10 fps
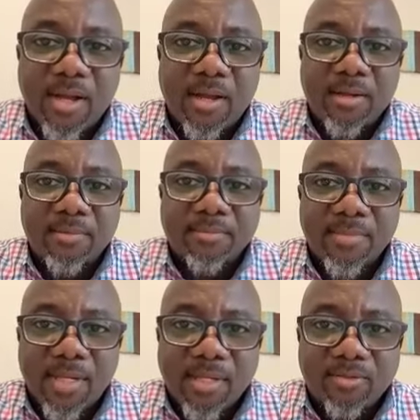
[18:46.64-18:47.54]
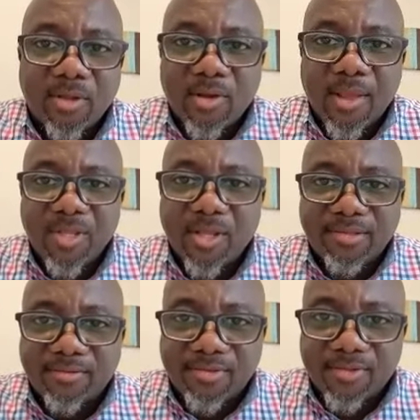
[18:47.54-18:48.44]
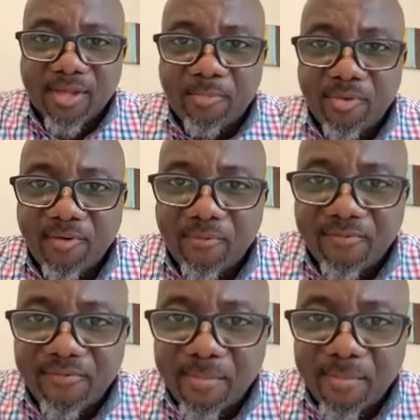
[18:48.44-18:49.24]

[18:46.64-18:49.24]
Uh, so let me just tell Professor